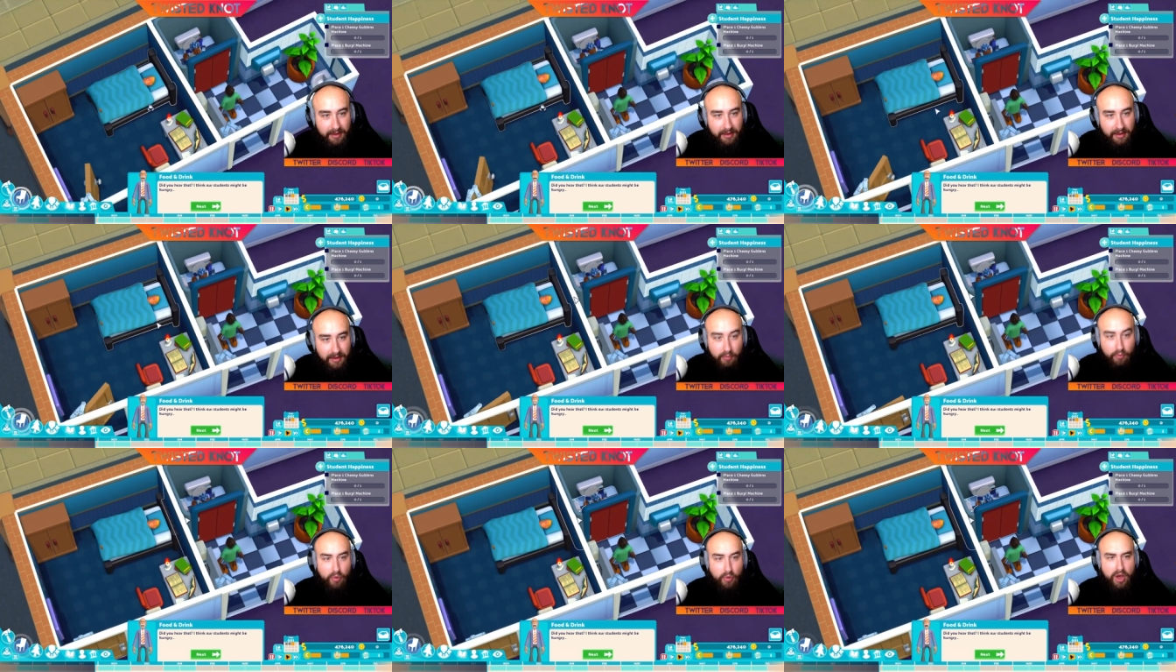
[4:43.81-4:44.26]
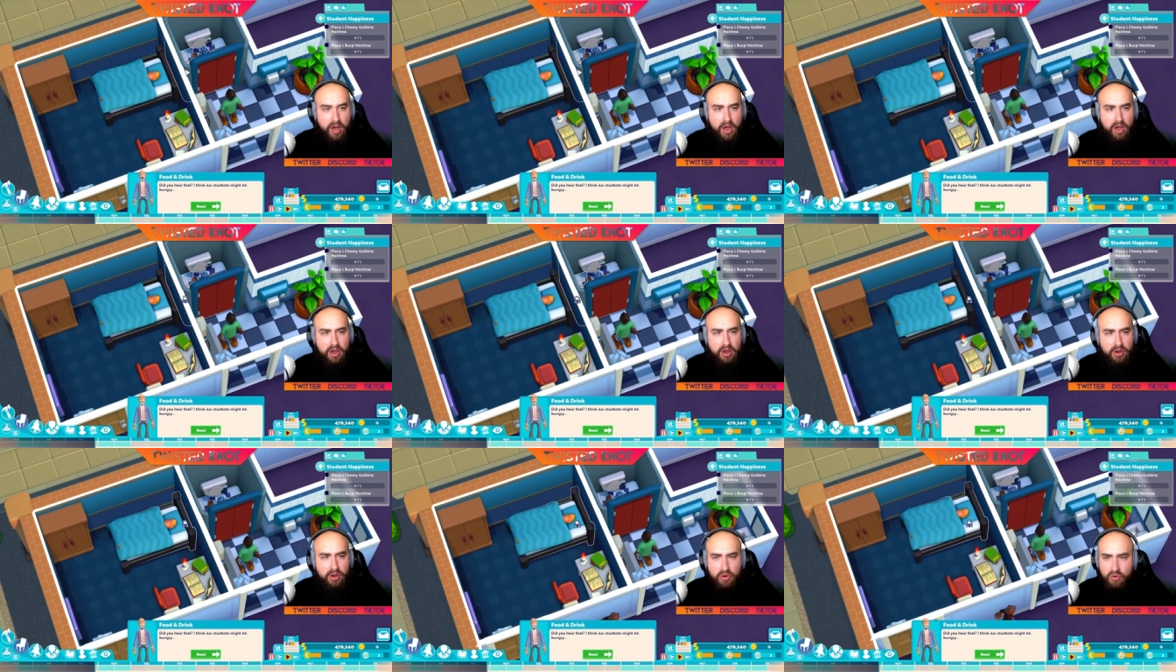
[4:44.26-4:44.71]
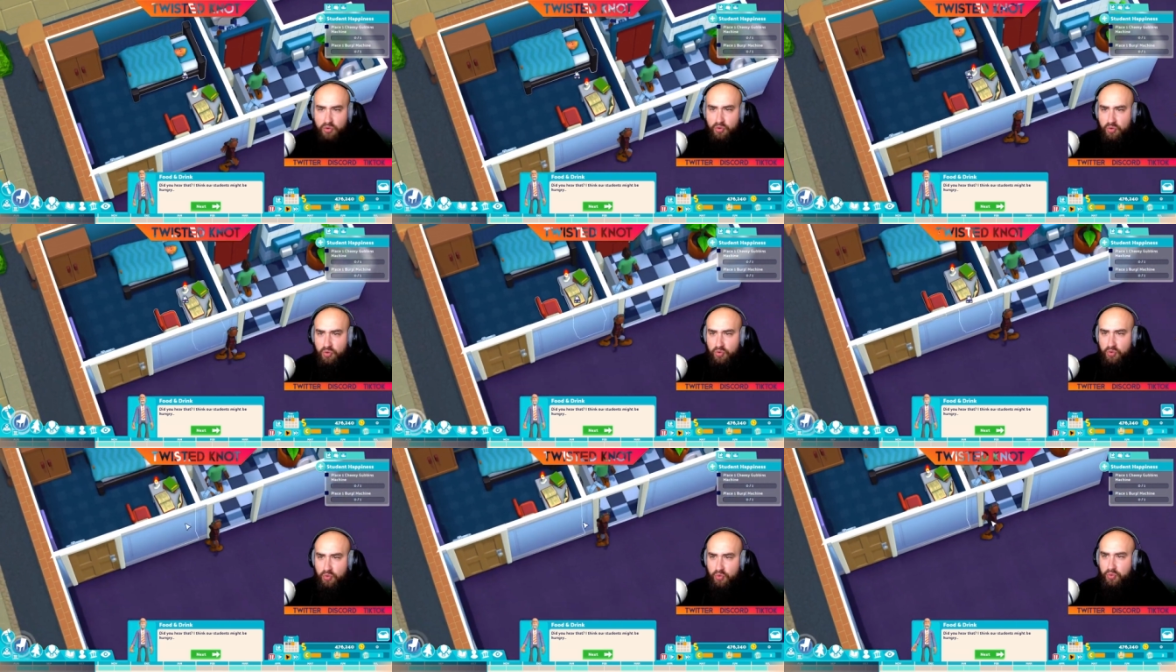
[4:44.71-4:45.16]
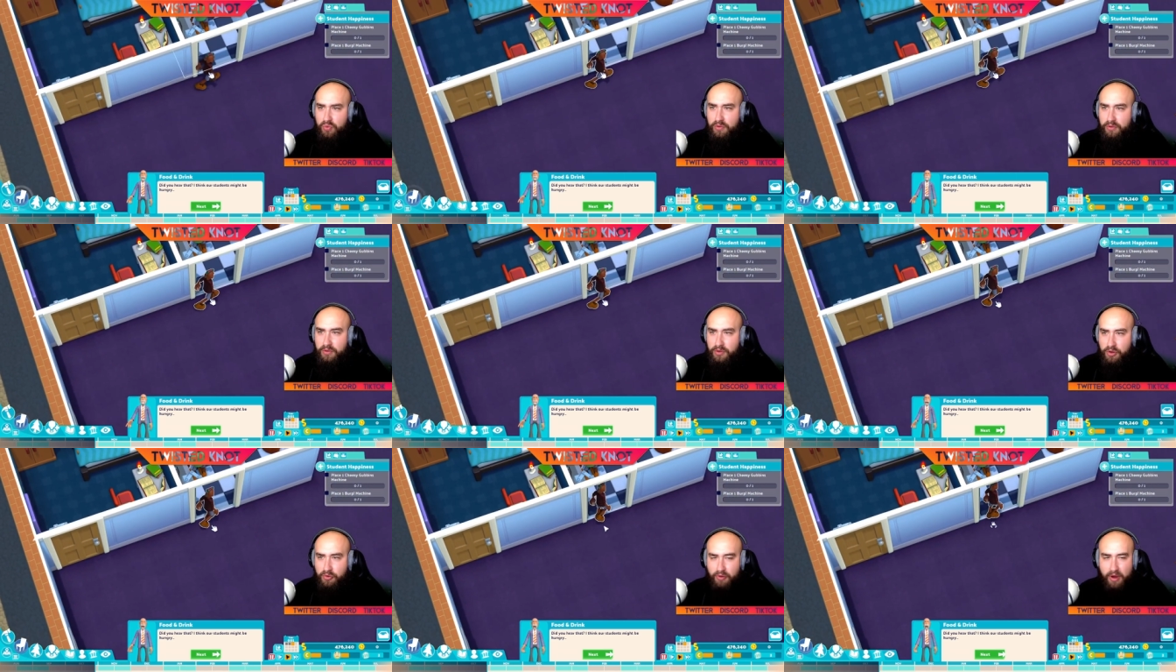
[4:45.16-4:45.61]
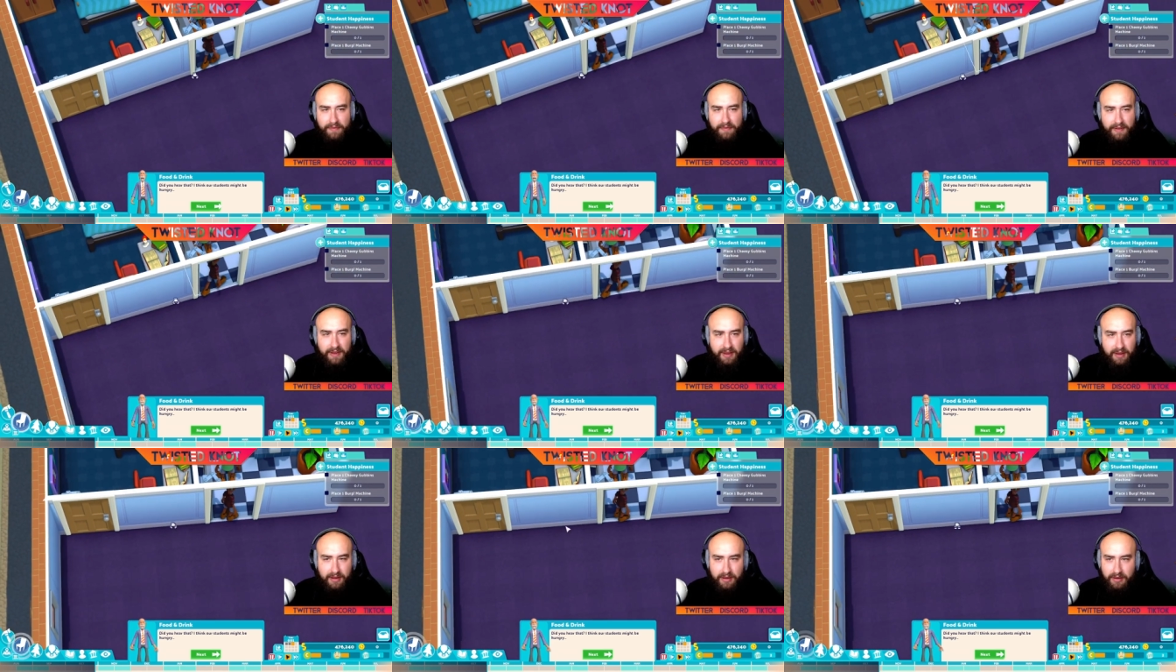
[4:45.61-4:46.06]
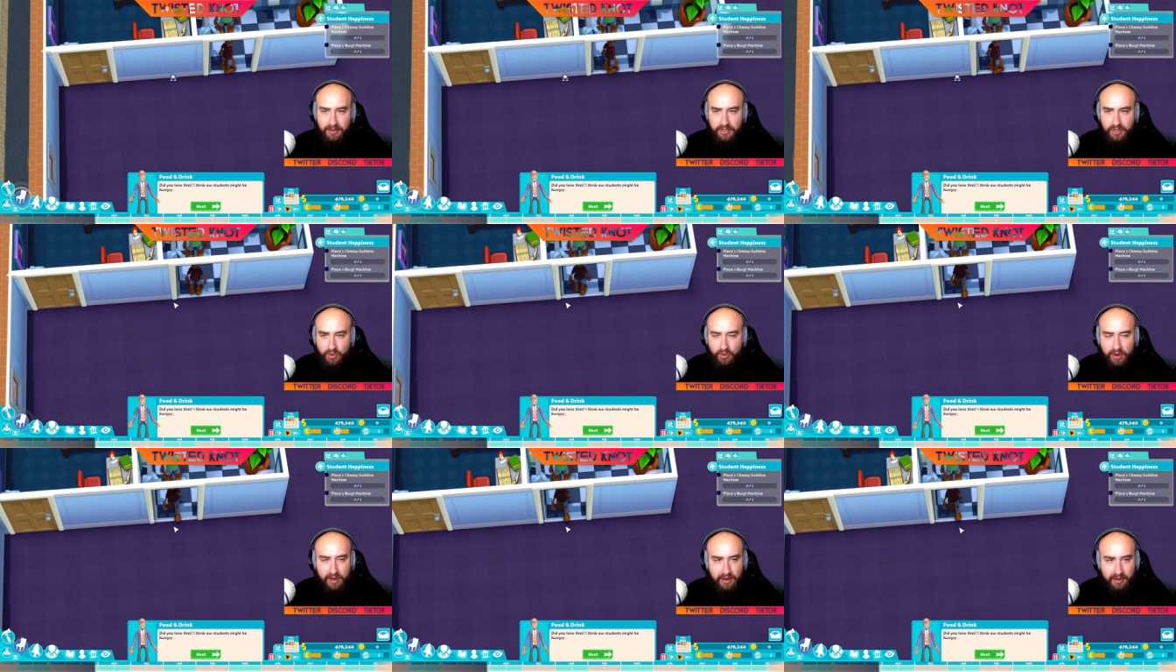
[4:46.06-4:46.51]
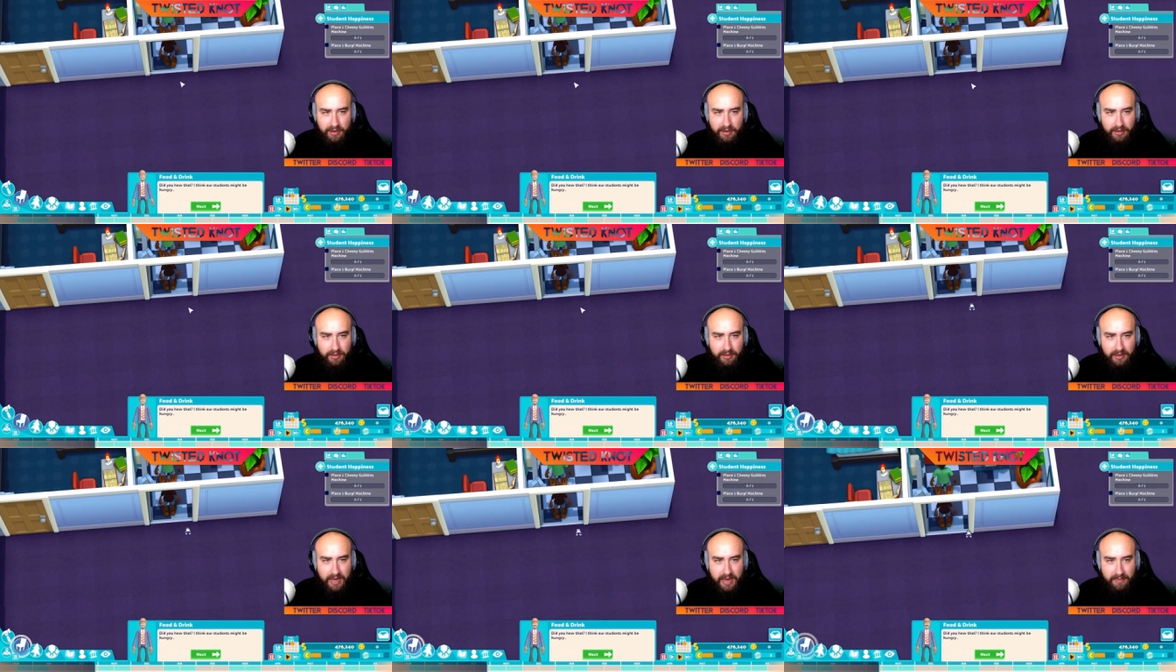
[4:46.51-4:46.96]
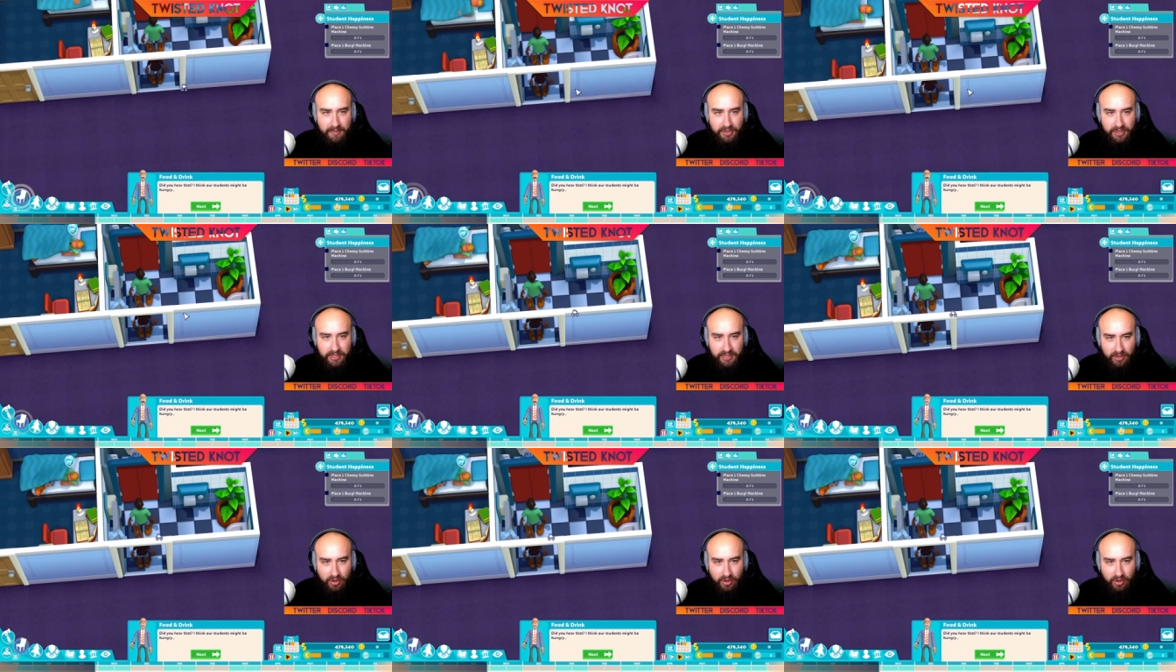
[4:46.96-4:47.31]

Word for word: And whoa! Graphic toilet images.